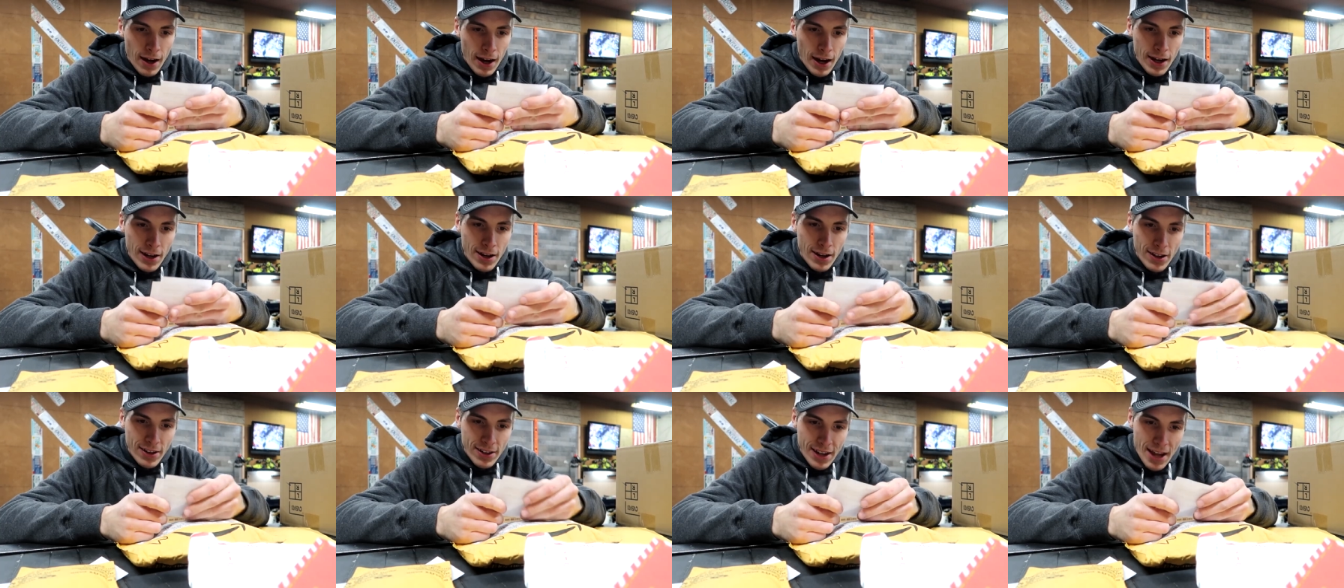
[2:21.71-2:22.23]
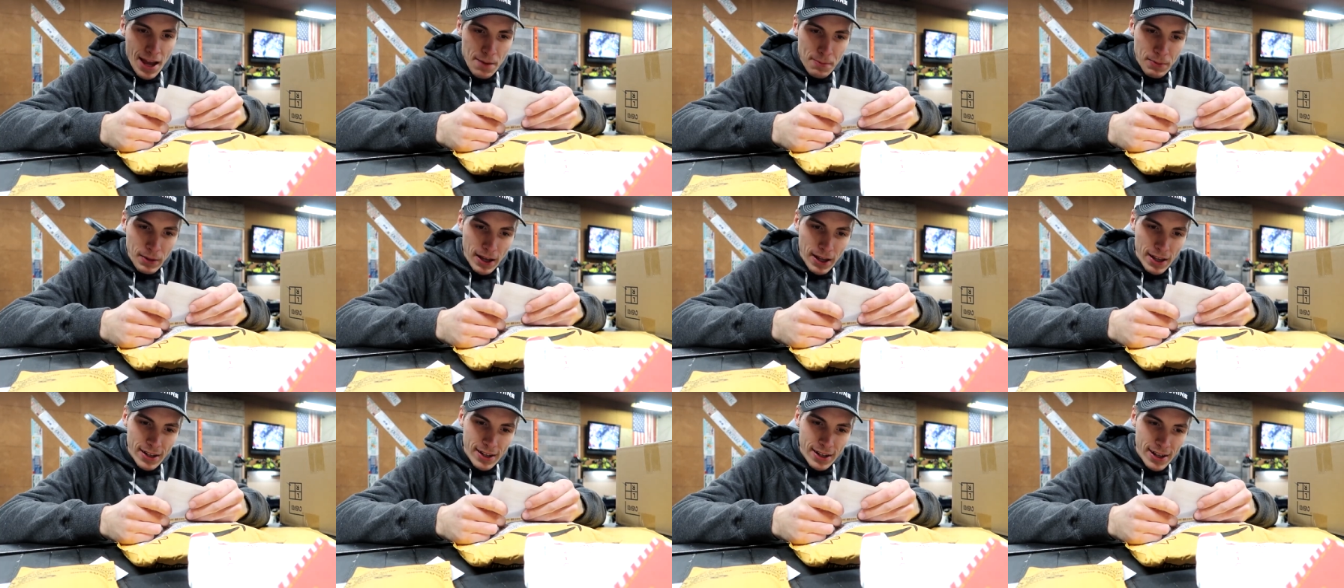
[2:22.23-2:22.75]
Hi, doll, and
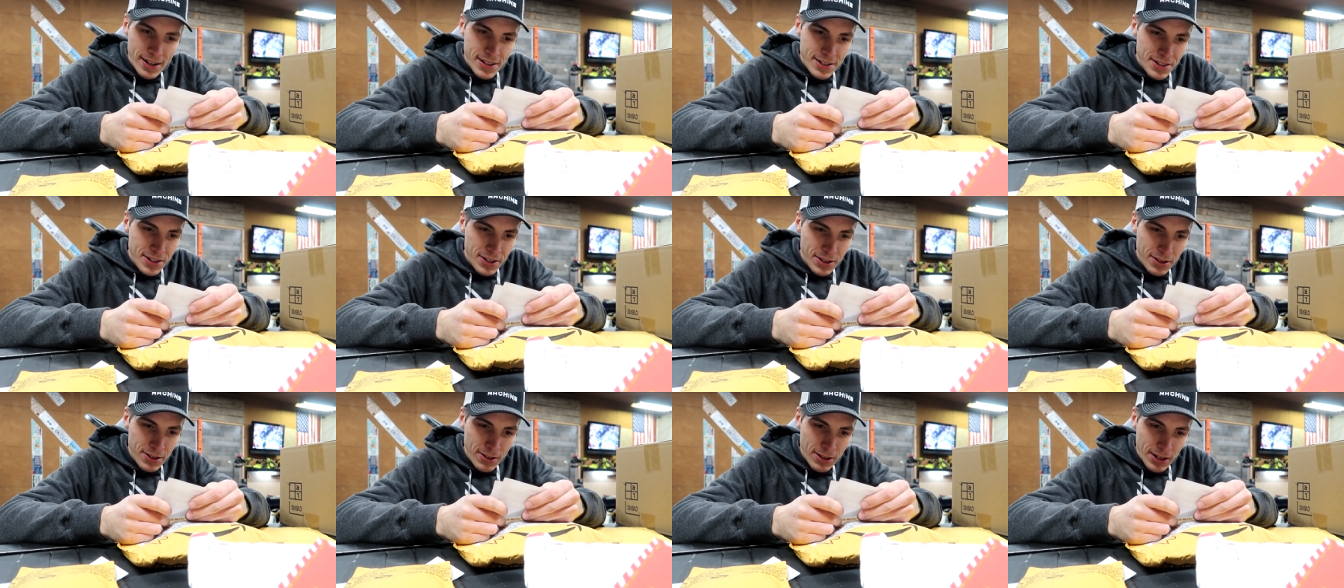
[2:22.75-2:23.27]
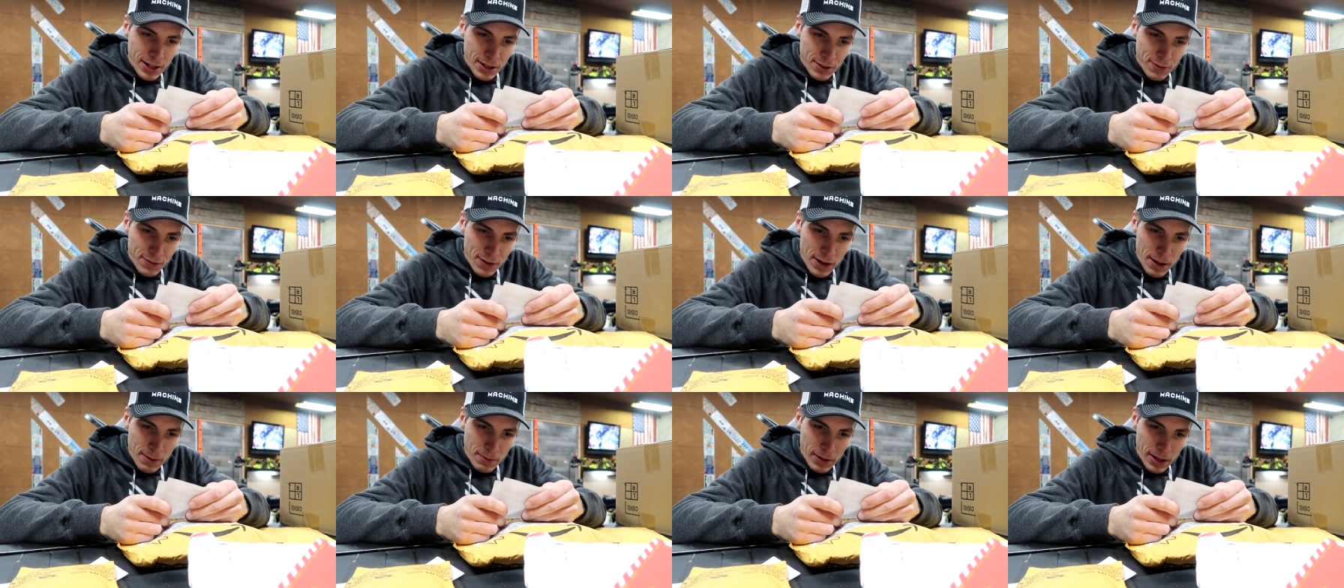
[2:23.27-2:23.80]
happy holidays to you and your
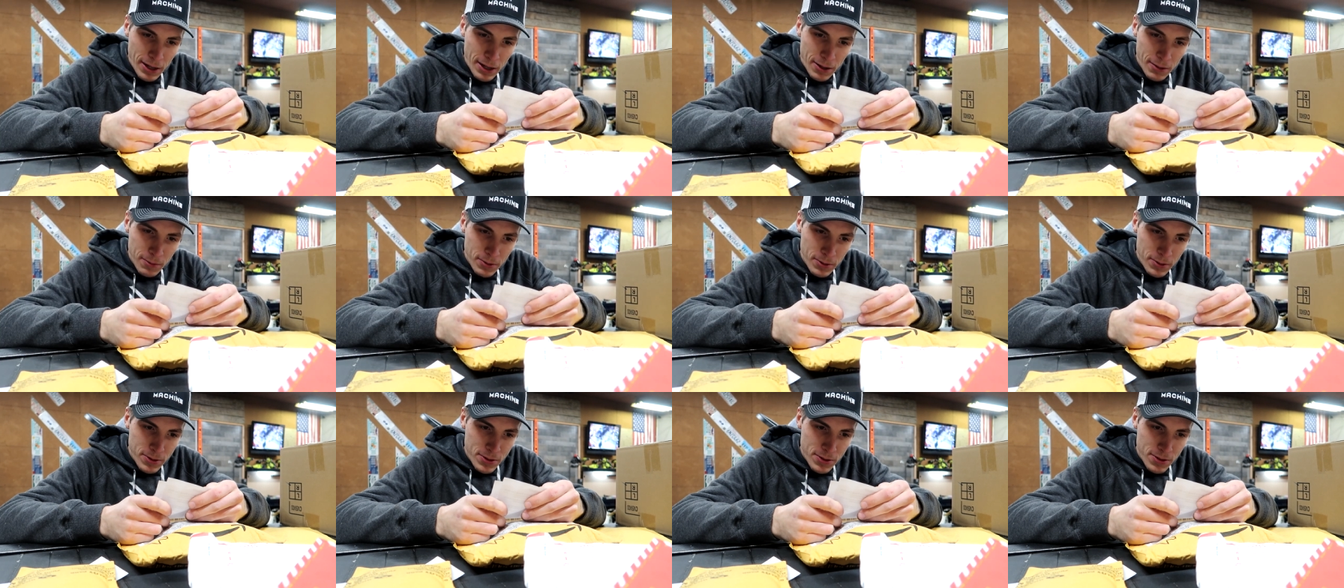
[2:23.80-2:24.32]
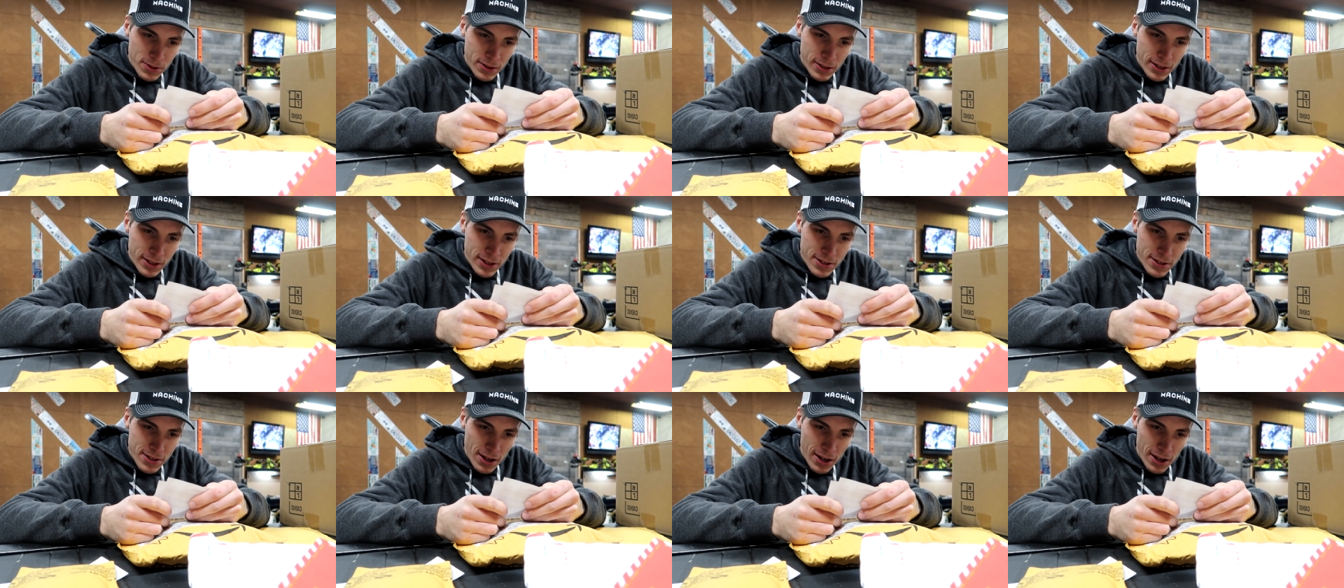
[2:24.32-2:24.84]
family. I hope you enjoy
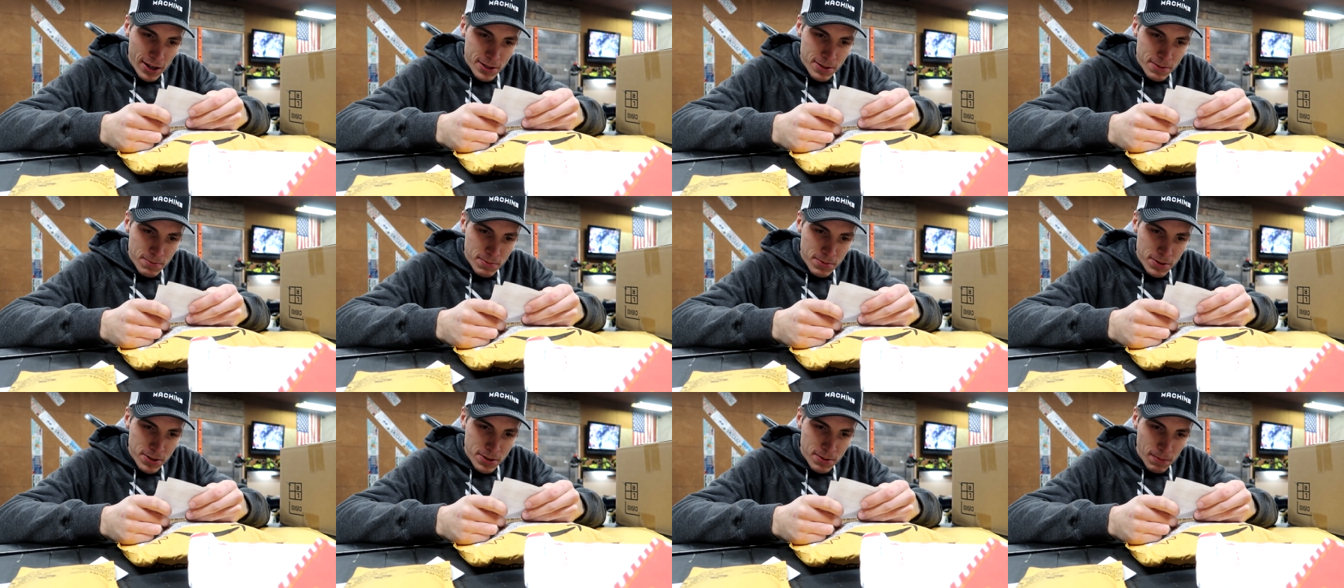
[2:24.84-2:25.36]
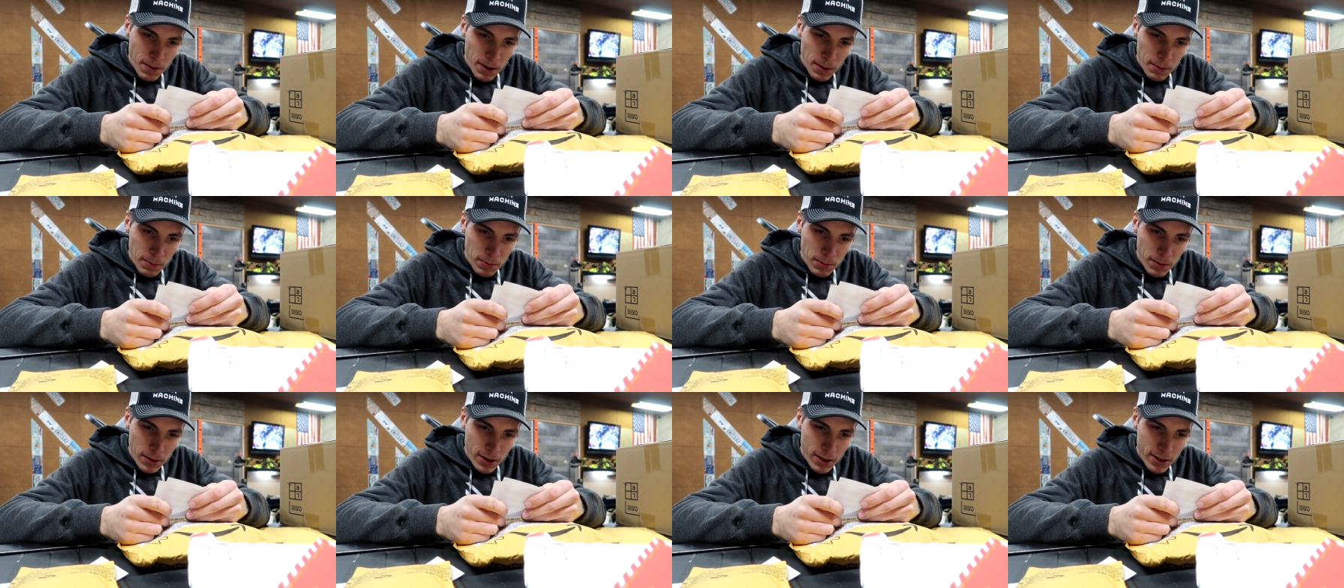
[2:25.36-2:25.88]
these awesome
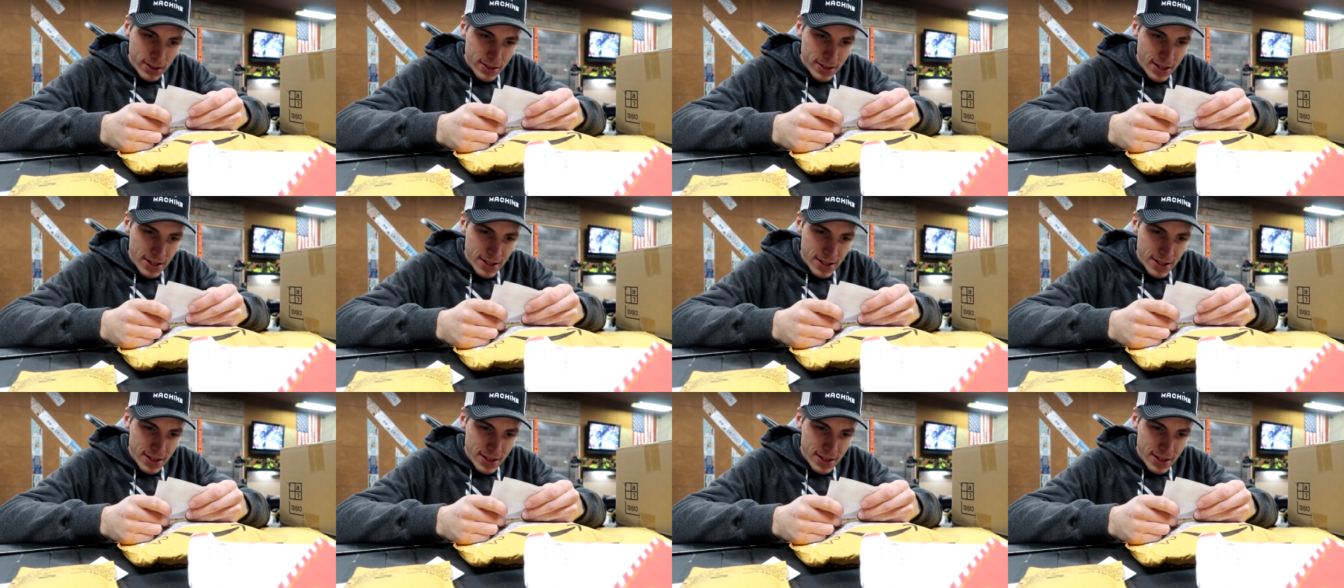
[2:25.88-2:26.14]
smart plugs.